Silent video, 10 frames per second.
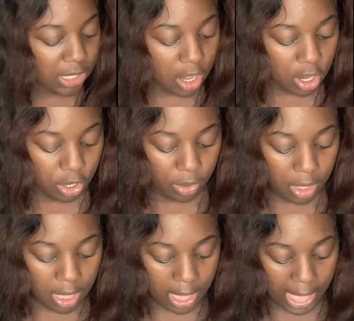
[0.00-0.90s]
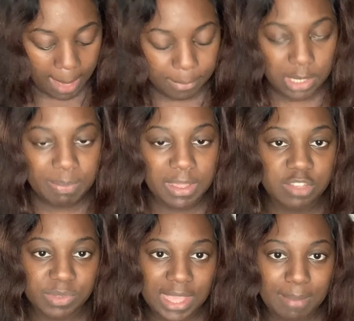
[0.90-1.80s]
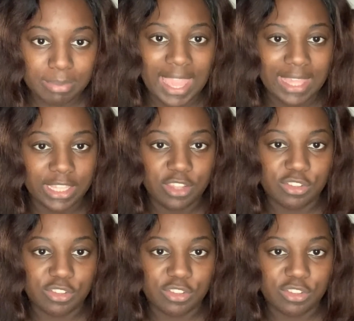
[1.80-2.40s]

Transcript: haul, I'm gonna pair it with that black leather